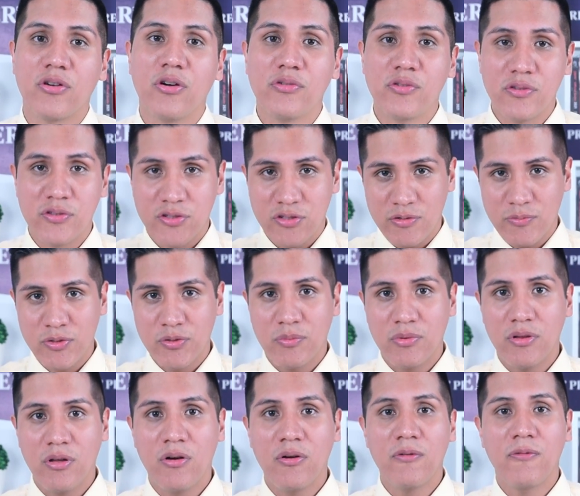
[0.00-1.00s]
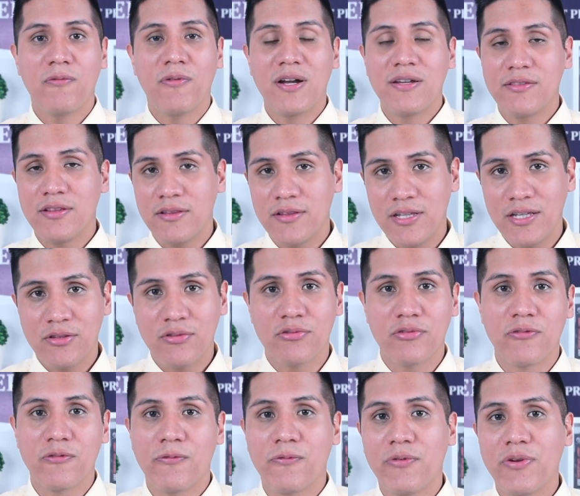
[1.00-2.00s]
Go to the description below, find the link to
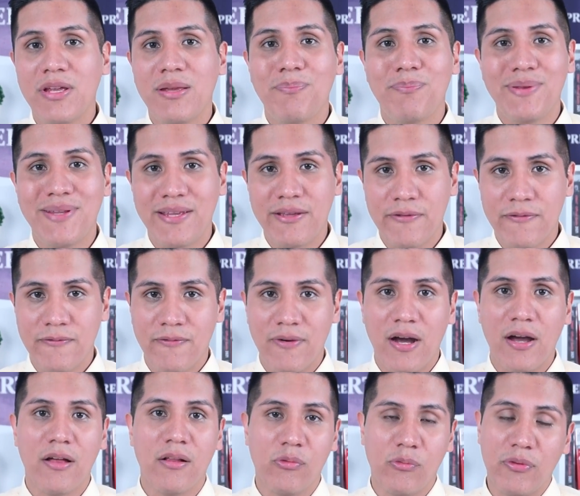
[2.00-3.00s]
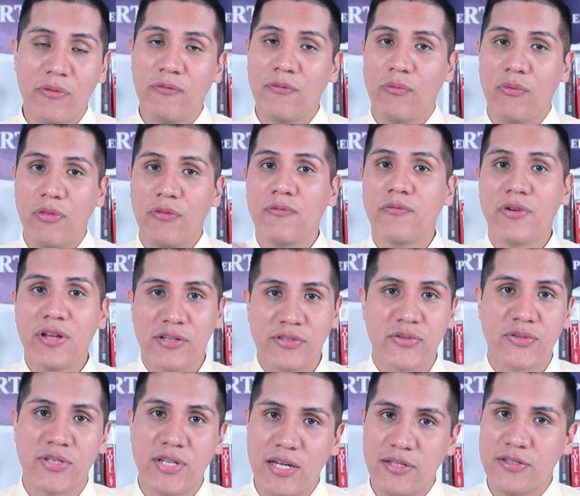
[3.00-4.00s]
the free PDF file with, with free
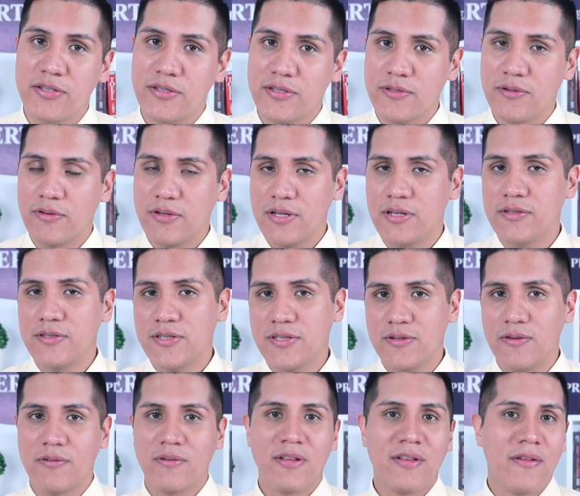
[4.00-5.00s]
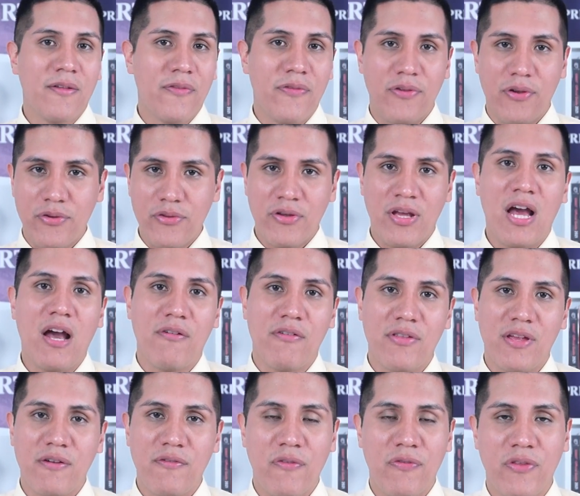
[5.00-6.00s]
exercises. Okay, so there you have
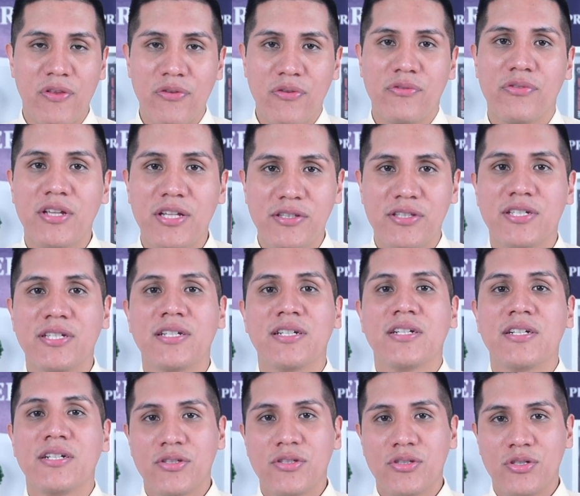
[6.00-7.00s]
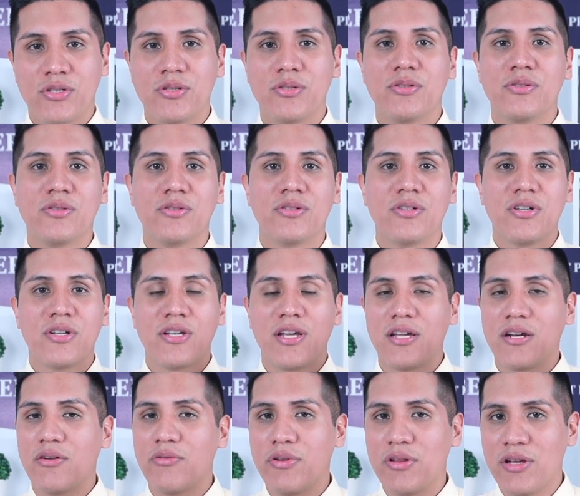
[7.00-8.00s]
it, everything you need to
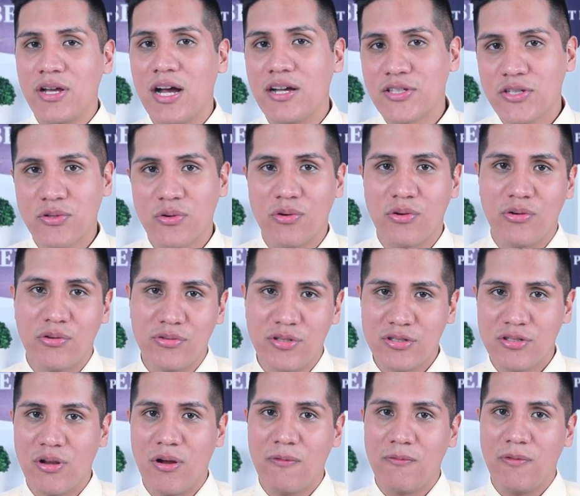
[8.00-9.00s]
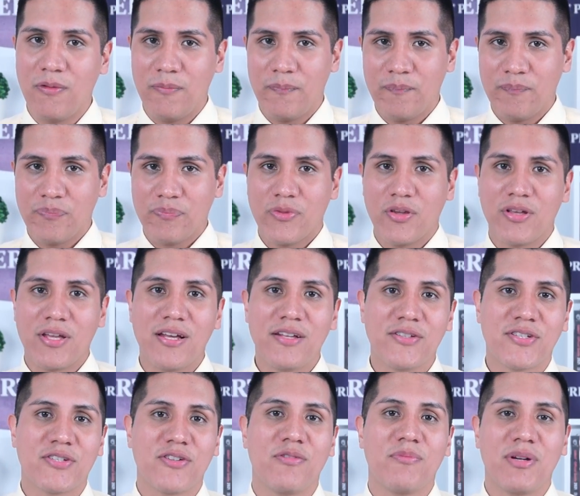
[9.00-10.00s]
get a really high score on the TOEFL.
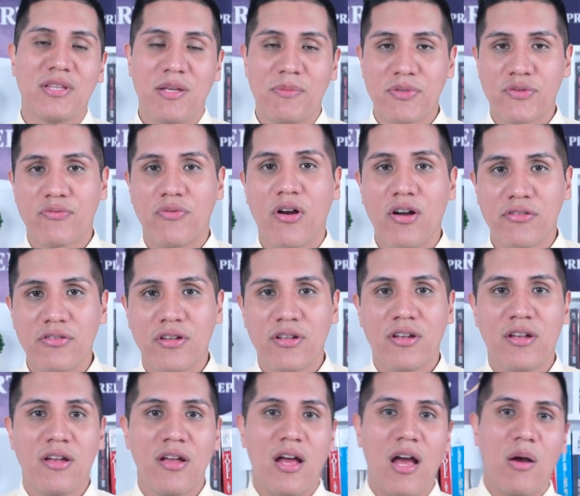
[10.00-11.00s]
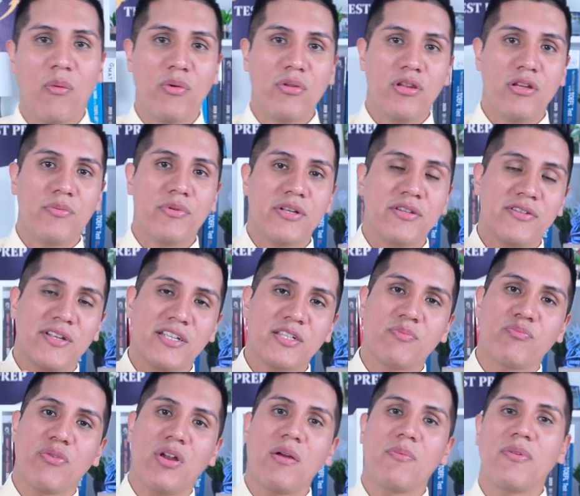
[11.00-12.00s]
Okay, so my name is Rod. I'm with Liberty
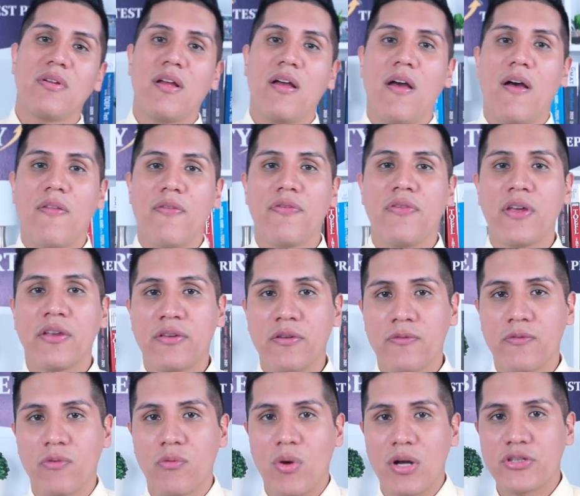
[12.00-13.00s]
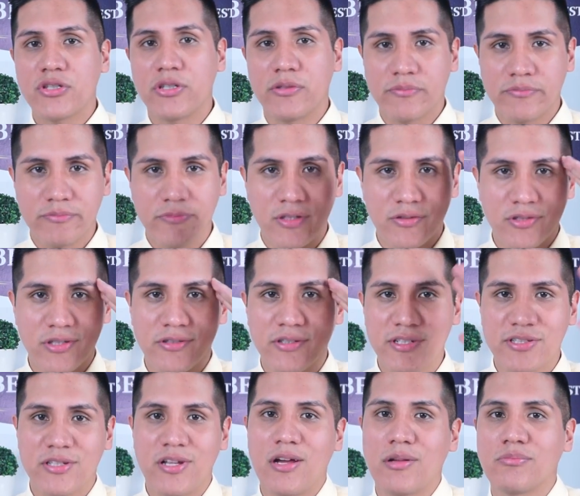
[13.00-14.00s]
Test Prep, and thank you for watching. Until
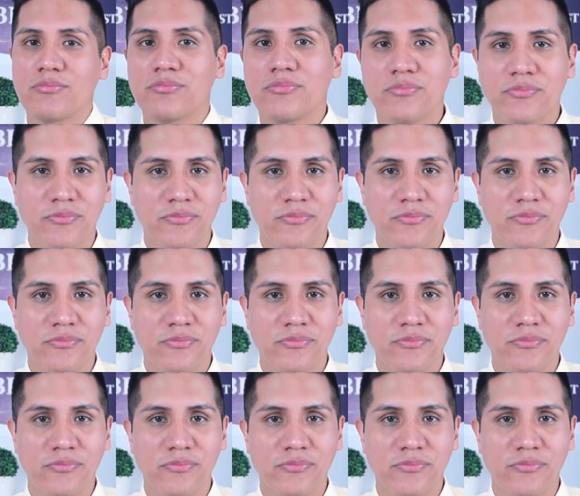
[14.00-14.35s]
next time.